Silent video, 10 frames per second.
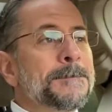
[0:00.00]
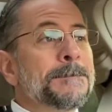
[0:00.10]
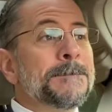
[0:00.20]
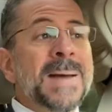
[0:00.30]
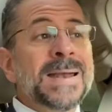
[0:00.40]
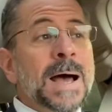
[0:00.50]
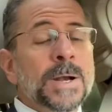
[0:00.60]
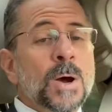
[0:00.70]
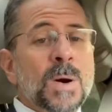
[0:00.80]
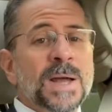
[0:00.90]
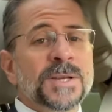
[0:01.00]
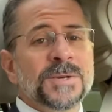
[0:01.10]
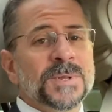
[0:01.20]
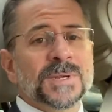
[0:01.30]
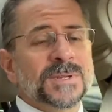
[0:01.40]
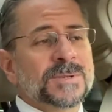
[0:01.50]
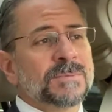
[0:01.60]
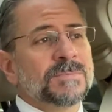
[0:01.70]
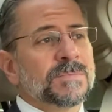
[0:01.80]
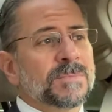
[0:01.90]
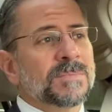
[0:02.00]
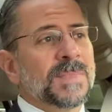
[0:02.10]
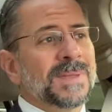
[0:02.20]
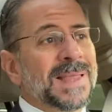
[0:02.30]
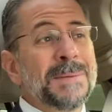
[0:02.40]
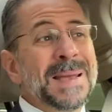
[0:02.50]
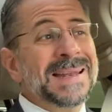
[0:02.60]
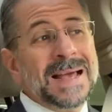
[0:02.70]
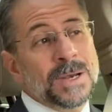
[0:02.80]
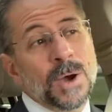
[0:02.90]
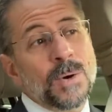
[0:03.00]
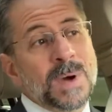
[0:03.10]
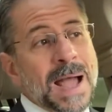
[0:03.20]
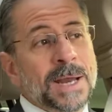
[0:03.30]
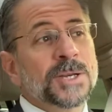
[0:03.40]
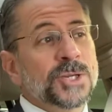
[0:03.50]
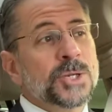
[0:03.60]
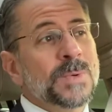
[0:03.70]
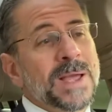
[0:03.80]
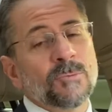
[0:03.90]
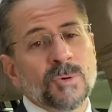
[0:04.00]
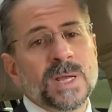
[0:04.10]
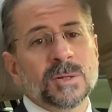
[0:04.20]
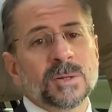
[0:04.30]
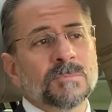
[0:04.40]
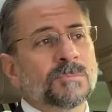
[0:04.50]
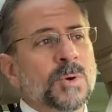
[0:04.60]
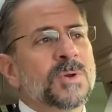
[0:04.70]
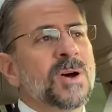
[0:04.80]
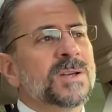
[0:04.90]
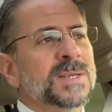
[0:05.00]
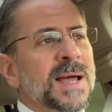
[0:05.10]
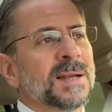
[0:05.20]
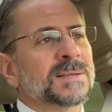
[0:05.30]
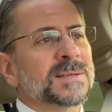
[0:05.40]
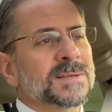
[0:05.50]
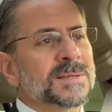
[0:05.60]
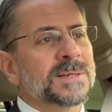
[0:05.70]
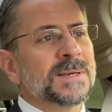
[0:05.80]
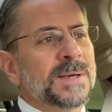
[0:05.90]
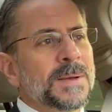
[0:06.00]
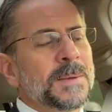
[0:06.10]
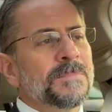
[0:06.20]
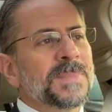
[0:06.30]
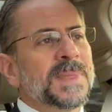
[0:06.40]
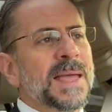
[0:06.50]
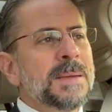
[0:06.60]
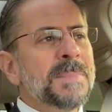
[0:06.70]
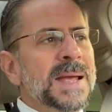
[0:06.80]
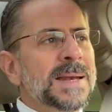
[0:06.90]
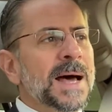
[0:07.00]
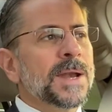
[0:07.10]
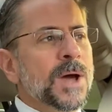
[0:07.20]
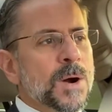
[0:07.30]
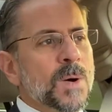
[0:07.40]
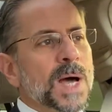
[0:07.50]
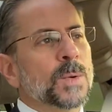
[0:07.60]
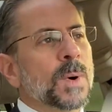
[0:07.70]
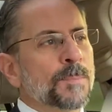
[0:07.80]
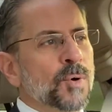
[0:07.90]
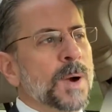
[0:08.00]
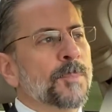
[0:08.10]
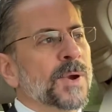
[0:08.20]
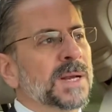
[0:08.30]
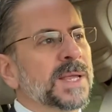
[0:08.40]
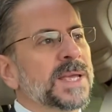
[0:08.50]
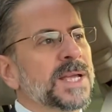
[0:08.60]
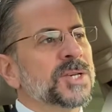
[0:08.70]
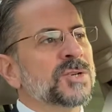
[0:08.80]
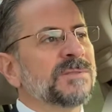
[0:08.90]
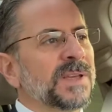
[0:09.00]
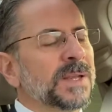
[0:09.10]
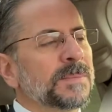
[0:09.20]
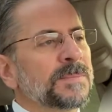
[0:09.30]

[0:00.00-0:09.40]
may not know how to do this. They may not know how to do a real root cause analysis. They may not know how to appropriately intervene.